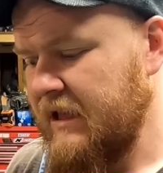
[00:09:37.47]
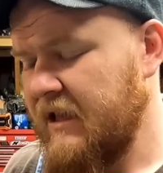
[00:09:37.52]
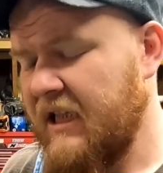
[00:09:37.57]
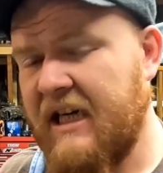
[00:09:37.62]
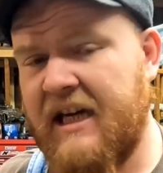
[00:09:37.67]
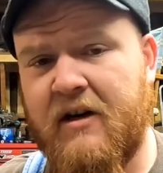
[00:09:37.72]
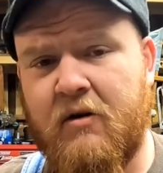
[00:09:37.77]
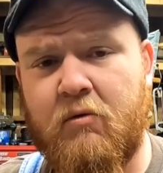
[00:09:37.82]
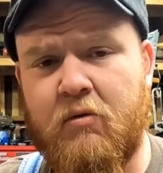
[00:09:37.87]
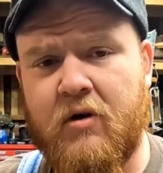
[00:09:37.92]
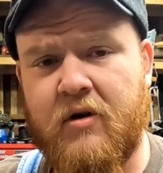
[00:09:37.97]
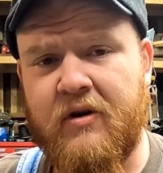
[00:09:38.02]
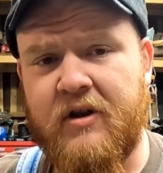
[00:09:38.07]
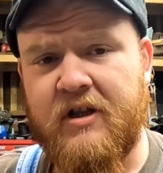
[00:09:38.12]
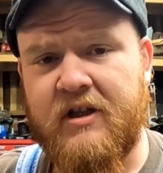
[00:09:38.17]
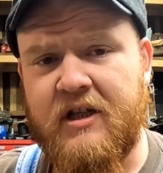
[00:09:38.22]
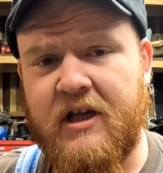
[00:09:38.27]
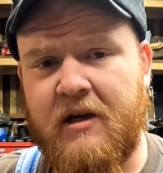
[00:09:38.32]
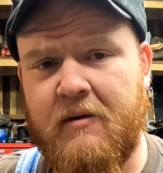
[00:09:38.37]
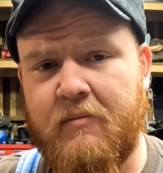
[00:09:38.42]
order
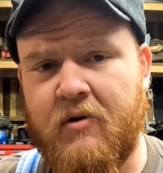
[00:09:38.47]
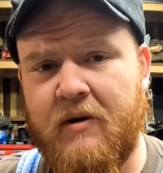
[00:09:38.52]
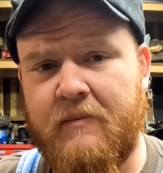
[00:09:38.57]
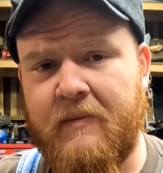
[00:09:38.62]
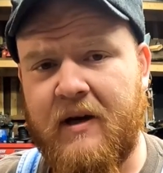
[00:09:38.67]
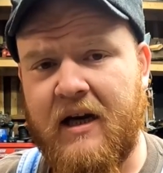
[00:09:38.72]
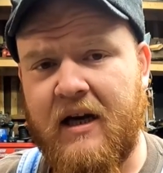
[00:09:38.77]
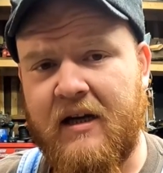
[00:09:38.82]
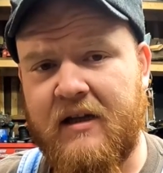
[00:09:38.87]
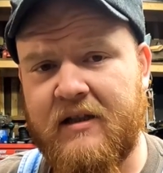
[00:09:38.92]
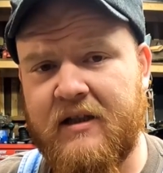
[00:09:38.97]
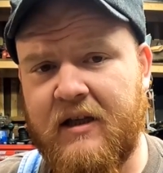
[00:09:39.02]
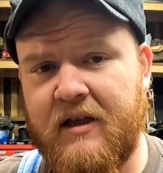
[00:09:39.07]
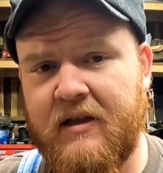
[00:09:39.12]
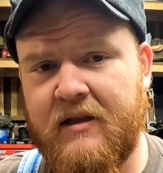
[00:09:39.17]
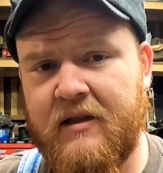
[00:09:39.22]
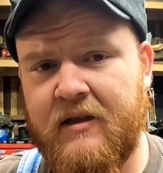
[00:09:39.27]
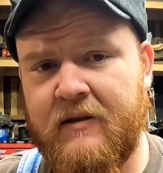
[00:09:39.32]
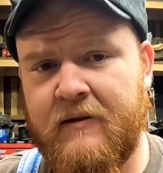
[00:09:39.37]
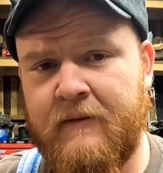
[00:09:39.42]
this neoprene
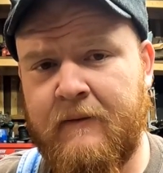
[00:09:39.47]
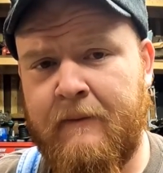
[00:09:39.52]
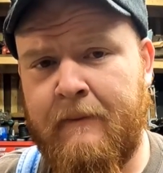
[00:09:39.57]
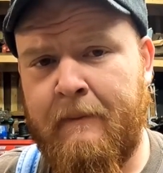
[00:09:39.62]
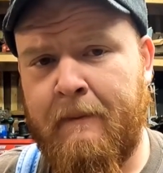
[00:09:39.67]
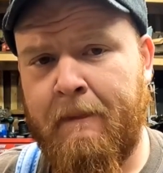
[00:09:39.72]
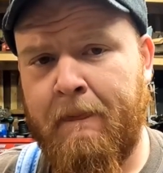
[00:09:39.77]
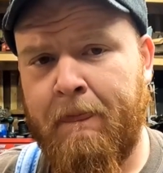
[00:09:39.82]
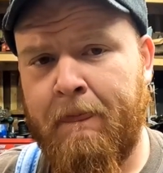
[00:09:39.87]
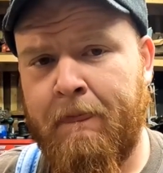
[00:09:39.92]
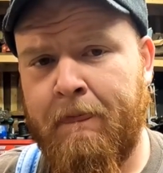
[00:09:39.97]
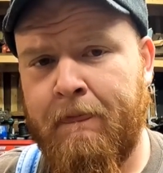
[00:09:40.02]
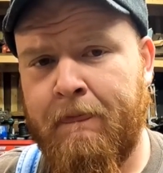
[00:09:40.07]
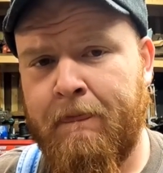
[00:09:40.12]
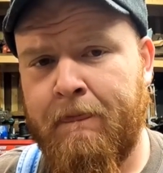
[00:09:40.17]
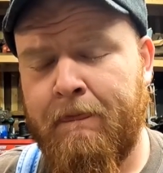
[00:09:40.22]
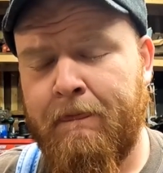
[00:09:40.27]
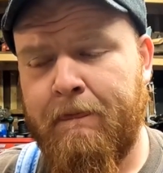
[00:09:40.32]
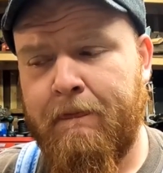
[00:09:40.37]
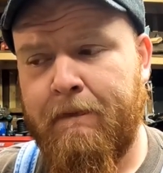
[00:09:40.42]
gasket.
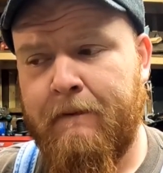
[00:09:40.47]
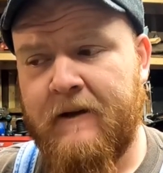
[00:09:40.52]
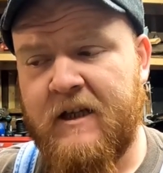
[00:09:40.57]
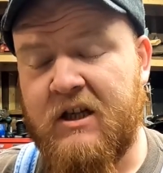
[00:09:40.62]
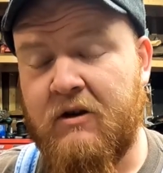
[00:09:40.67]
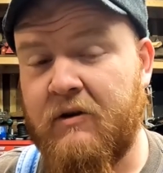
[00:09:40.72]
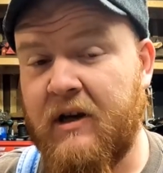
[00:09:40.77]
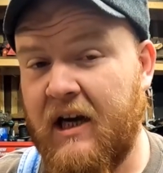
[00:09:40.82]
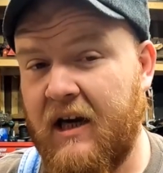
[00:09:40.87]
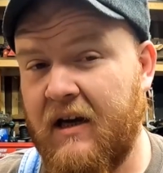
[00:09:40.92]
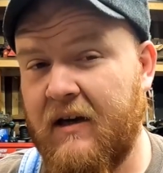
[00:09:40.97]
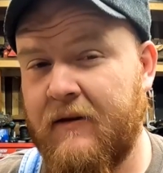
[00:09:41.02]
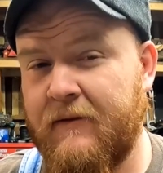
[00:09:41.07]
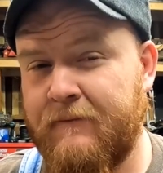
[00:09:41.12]
So yeah.